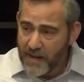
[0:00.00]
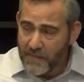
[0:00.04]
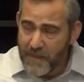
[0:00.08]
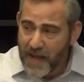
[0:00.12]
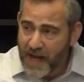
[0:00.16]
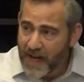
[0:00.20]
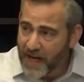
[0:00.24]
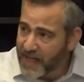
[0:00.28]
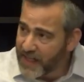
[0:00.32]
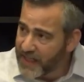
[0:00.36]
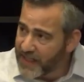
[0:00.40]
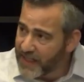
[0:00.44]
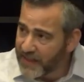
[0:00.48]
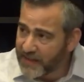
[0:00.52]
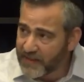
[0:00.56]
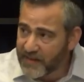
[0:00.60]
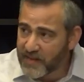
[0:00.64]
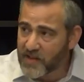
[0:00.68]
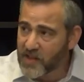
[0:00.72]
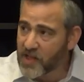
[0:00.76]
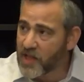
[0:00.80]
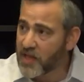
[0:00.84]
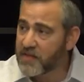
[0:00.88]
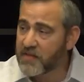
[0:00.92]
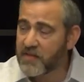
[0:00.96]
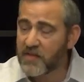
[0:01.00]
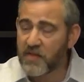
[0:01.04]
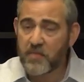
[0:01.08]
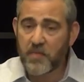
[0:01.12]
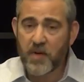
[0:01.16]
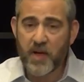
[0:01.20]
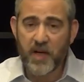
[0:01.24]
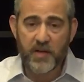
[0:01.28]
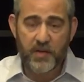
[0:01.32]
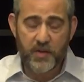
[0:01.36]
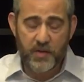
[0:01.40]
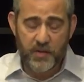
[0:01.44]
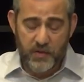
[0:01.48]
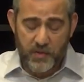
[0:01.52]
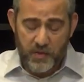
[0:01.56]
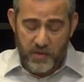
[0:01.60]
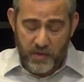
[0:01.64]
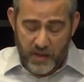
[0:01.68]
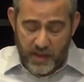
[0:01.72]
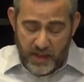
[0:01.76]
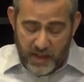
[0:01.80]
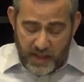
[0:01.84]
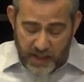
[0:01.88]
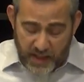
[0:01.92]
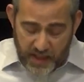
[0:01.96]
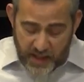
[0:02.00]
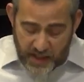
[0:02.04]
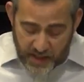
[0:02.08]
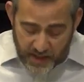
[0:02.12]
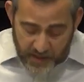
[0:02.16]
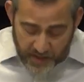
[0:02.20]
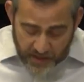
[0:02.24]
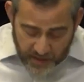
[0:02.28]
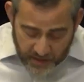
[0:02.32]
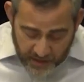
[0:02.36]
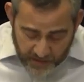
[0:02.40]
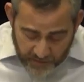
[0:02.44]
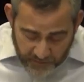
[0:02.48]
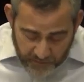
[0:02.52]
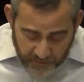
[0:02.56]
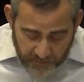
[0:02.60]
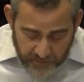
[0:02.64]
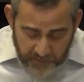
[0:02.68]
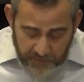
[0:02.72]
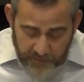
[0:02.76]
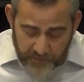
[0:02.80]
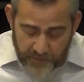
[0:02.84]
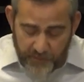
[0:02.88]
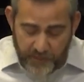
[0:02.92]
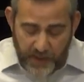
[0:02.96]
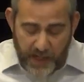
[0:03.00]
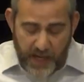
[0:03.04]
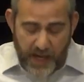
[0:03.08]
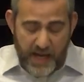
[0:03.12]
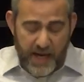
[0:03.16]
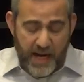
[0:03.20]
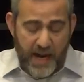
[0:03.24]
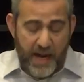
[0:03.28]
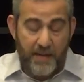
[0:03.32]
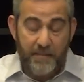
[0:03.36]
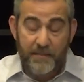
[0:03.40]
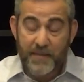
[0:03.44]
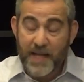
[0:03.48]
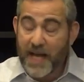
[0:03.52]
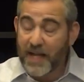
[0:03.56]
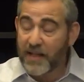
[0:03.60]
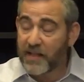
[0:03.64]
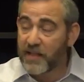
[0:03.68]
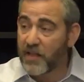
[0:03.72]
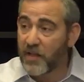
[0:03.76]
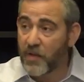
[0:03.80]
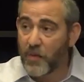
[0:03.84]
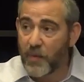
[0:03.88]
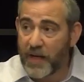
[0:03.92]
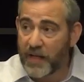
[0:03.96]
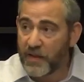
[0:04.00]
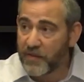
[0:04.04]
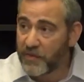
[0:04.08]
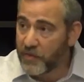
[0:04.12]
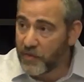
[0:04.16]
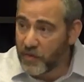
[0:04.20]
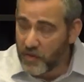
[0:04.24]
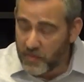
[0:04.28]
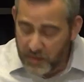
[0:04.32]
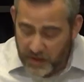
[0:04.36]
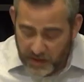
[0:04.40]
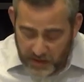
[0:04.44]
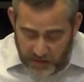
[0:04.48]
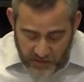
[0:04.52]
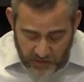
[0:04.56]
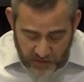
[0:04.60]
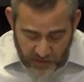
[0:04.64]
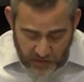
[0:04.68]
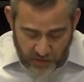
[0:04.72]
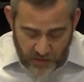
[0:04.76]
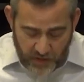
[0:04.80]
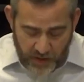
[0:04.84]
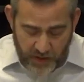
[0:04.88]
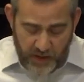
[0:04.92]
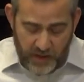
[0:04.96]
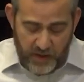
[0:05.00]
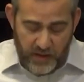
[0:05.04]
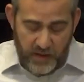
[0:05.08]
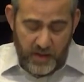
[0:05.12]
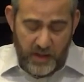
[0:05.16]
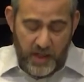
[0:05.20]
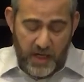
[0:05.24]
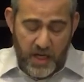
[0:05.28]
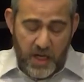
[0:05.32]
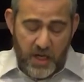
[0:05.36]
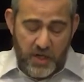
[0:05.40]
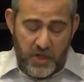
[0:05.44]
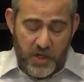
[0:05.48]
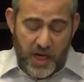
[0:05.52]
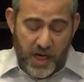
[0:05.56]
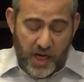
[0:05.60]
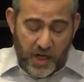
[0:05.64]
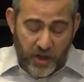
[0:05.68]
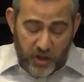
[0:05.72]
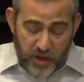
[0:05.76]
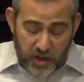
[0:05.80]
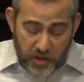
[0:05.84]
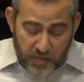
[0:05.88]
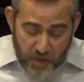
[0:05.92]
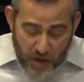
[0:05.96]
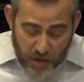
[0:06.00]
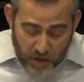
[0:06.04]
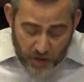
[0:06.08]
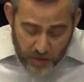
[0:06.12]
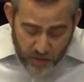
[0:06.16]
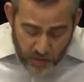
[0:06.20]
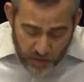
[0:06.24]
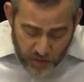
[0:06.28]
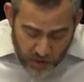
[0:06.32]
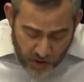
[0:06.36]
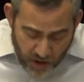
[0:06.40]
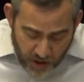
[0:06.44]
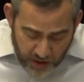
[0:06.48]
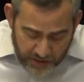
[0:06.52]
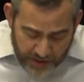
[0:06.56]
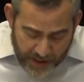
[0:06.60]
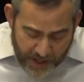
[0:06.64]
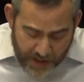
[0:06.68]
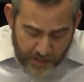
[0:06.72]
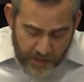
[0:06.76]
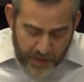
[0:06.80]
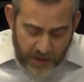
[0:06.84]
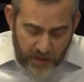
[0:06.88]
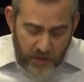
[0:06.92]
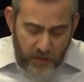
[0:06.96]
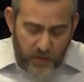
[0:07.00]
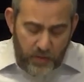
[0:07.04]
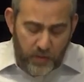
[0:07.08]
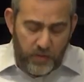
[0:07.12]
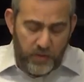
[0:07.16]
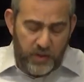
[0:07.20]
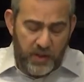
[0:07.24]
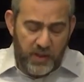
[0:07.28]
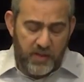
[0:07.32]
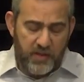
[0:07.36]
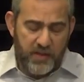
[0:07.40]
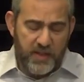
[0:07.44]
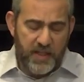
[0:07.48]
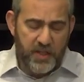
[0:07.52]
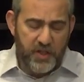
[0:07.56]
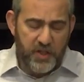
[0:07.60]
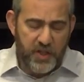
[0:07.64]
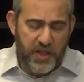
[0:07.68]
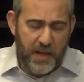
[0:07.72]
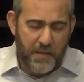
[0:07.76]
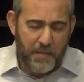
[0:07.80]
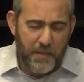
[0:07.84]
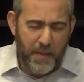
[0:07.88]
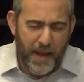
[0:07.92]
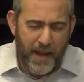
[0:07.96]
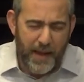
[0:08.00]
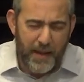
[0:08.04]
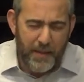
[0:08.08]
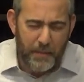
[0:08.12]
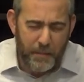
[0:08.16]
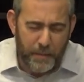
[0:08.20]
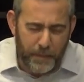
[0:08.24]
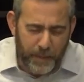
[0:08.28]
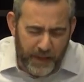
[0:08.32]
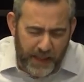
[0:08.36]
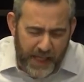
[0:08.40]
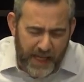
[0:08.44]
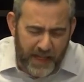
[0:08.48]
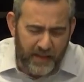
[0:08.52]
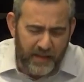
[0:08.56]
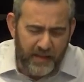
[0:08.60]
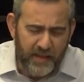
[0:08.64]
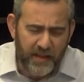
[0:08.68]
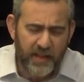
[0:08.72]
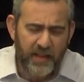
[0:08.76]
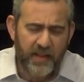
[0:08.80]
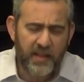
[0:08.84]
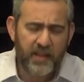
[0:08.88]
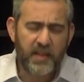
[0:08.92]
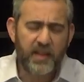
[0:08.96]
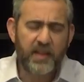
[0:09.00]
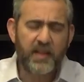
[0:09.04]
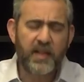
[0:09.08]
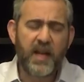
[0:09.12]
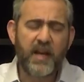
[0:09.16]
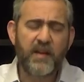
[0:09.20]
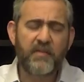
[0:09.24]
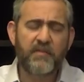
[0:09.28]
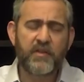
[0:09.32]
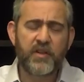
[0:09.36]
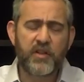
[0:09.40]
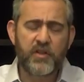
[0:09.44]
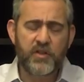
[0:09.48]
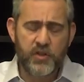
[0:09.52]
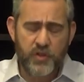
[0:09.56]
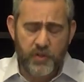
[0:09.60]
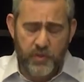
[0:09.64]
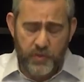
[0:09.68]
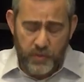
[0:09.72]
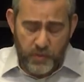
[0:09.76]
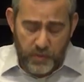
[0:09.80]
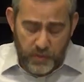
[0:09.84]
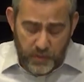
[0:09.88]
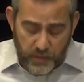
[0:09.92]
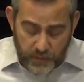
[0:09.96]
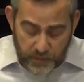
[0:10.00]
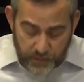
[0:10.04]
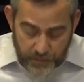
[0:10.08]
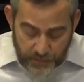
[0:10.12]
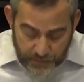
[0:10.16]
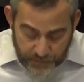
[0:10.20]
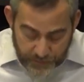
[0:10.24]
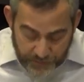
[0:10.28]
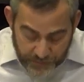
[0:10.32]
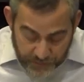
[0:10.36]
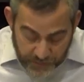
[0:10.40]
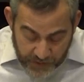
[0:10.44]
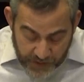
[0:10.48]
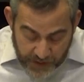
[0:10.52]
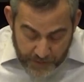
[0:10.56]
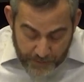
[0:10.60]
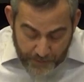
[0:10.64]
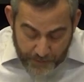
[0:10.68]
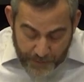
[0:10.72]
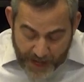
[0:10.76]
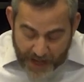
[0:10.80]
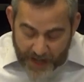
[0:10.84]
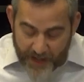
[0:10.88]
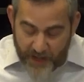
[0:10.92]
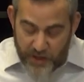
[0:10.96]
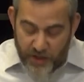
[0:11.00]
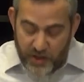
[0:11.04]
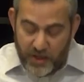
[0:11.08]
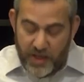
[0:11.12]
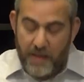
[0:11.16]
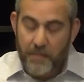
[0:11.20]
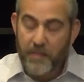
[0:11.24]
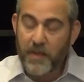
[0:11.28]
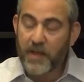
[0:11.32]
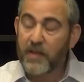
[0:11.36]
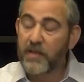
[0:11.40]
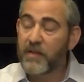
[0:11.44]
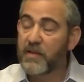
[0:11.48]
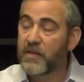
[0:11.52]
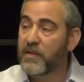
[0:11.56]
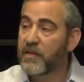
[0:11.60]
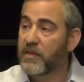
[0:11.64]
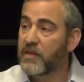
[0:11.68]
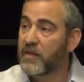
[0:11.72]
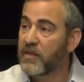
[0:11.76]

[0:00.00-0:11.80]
I'm not going to get disgusted by you. And I'm not going to wait for you to be destroyed. Shakadosh Baruch Hu nota Yehudi, because Hashem implanted in every Jew pach shemen,